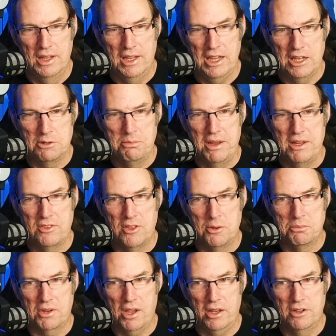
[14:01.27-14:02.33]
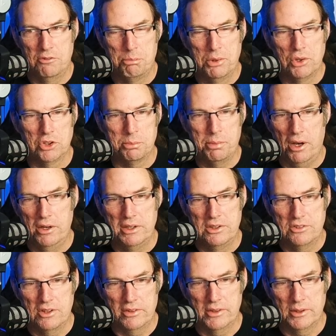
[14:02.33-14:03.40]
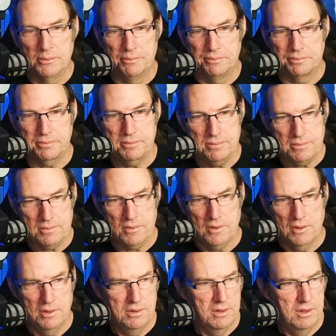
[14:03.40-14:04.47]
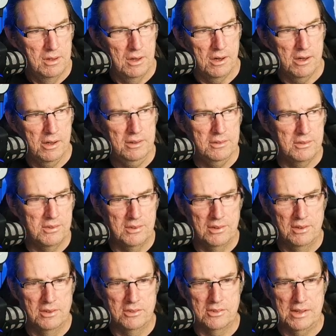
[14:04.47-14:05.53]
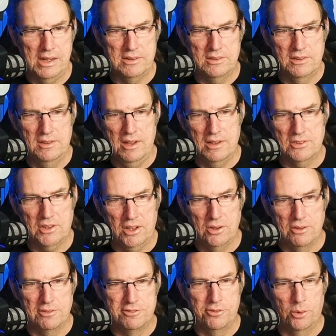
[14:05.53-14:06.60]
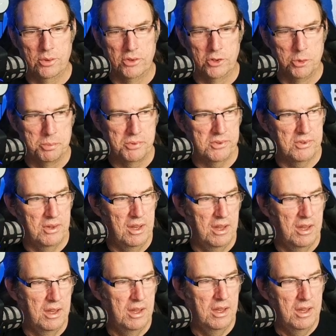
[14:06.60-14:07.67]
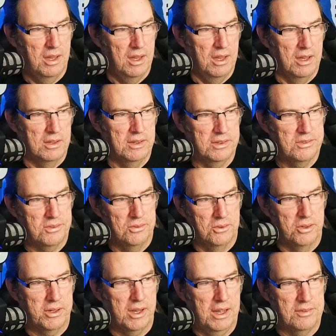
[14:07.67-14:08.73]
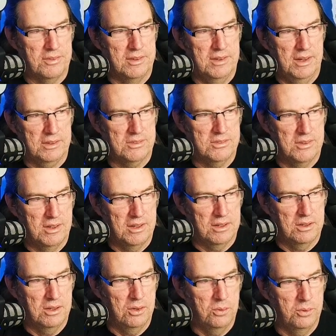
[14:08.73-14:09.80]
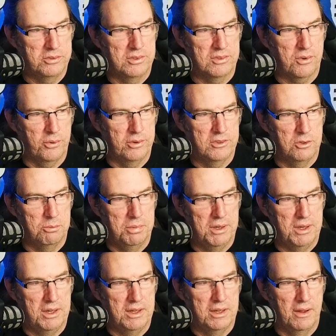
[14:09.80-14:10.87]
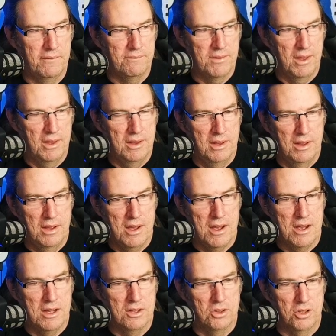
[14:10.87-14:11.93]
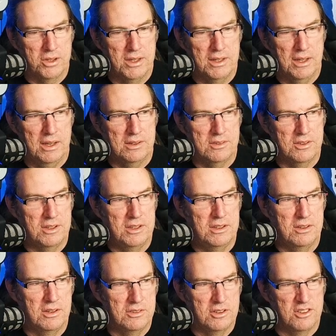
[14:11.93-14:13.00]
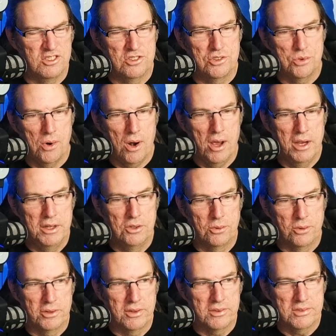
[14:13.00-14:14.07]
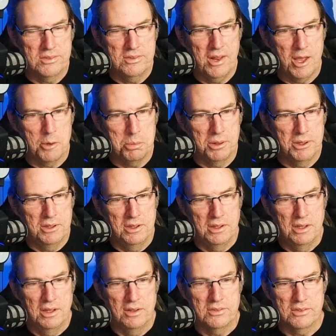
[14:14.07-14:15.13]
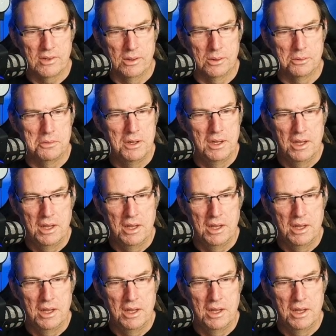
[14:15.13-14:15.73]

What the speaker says: and make them kind of build upon each other. All right, so that takes care of for loops. Let's look at the next thing, which is going to be looking at the stride or the step. So